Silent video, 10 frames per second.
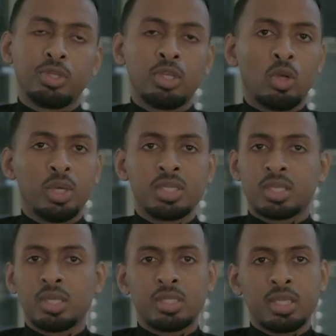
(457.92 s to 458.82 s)
you know,
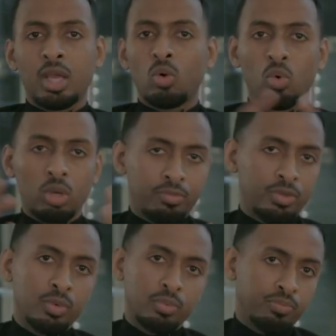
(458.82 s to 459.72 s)
it's gonna take all of
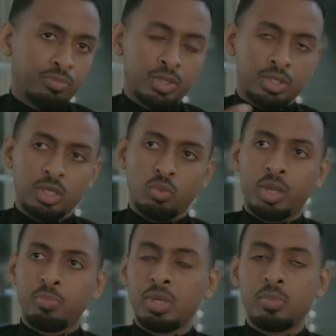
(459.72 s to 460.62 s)
you. You see,
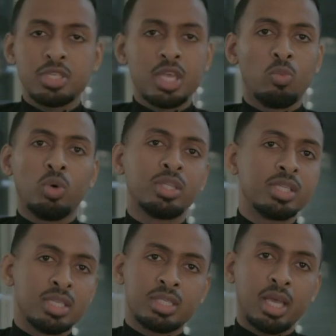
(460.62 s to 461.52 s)
when people say, what
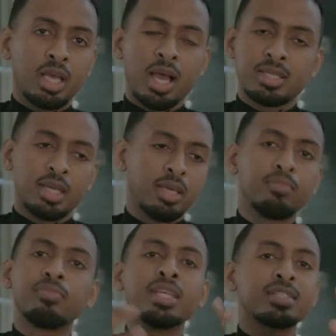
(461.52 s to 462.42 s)
does it take? I say,
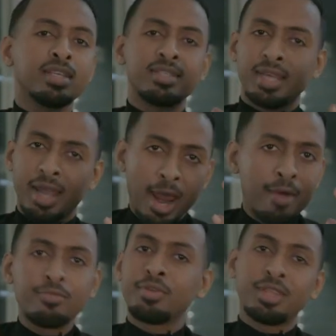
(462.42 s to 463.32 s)
it's gonna take
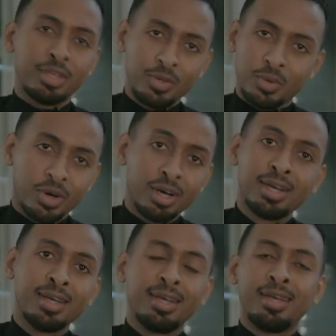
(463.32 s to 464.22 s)
everything you
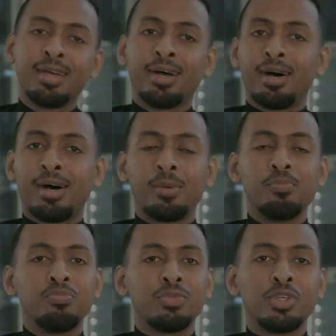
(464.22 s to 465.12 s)
got.
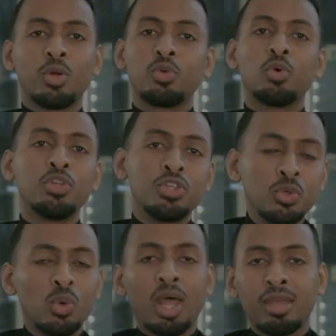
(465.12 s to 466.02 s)
You know, your
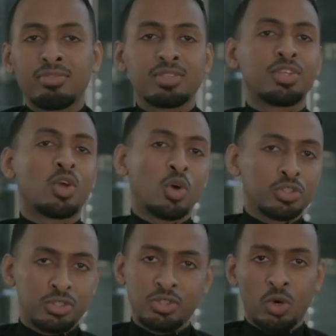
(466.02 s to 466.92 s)
new life is gonna
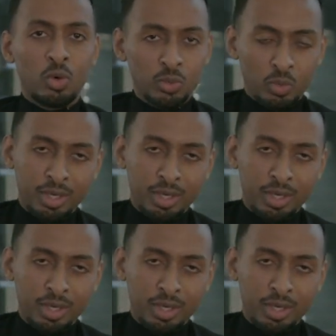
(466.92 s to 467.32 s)
cost you your old